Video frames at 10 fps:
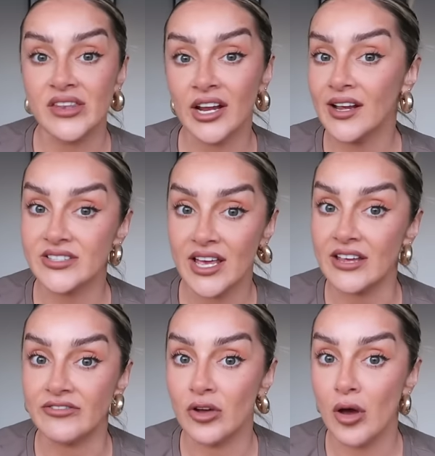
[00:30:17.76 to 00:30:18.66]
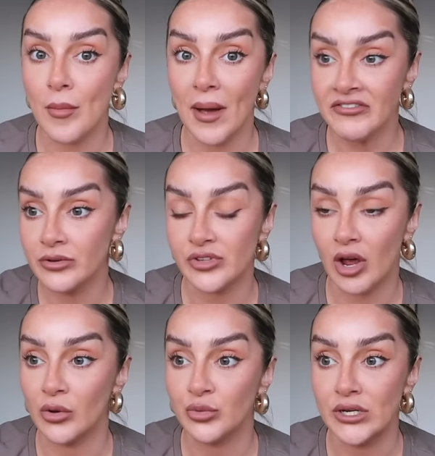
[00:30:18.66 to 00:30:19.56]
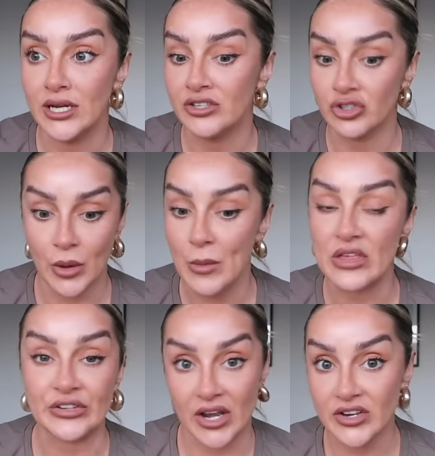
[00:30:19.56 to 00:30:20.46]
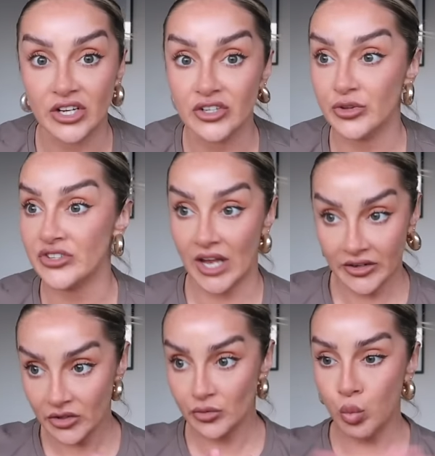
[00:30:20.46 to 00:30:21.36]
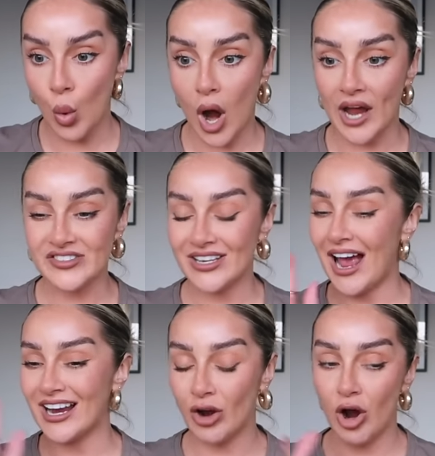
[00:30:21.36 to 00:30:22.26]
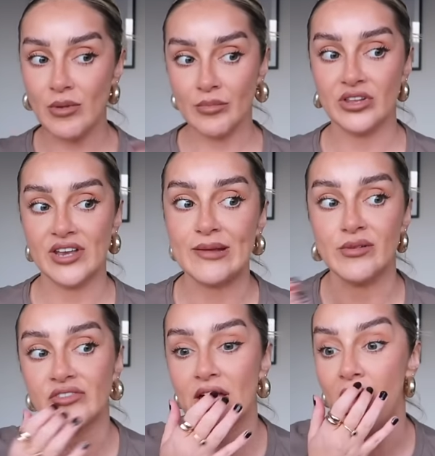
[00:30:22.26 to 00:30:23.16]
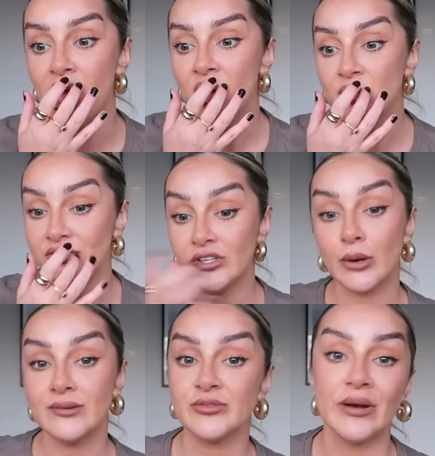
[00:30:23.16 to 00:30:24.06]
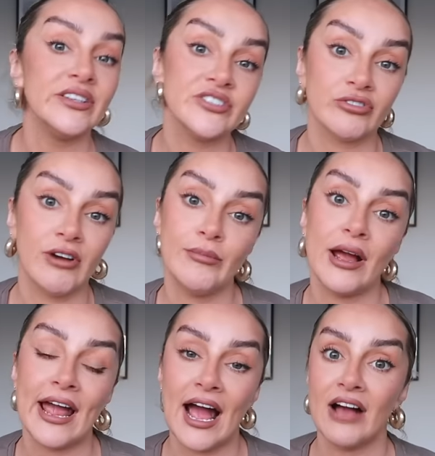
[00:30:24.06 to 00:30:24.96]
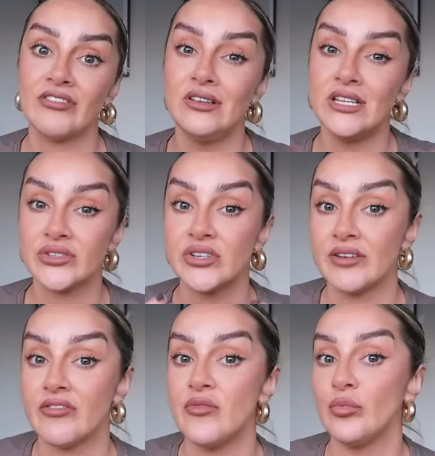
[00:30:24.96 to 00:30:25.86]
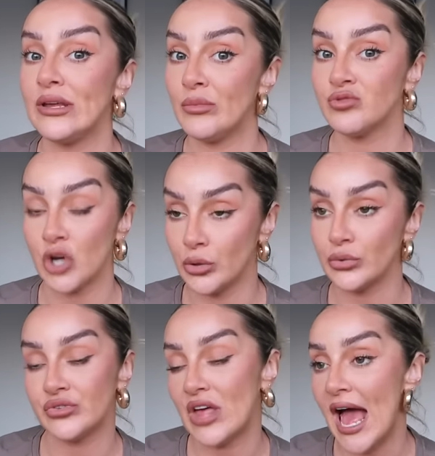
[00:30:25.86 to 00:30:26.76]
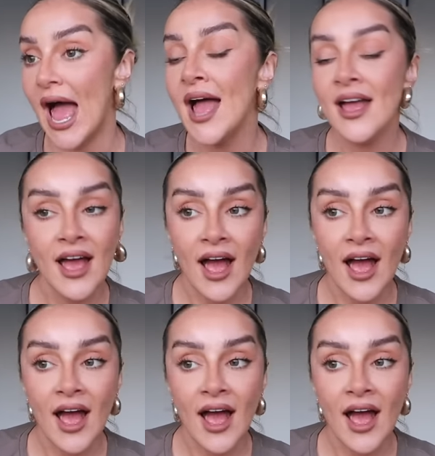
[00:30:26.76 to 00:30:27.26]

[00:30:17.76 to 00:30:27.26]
then, like I say, for bathroom tiles, we just went with the standard white. I can't remember the name of it, but if you go over to my Instagram, I have listed everything we chose there.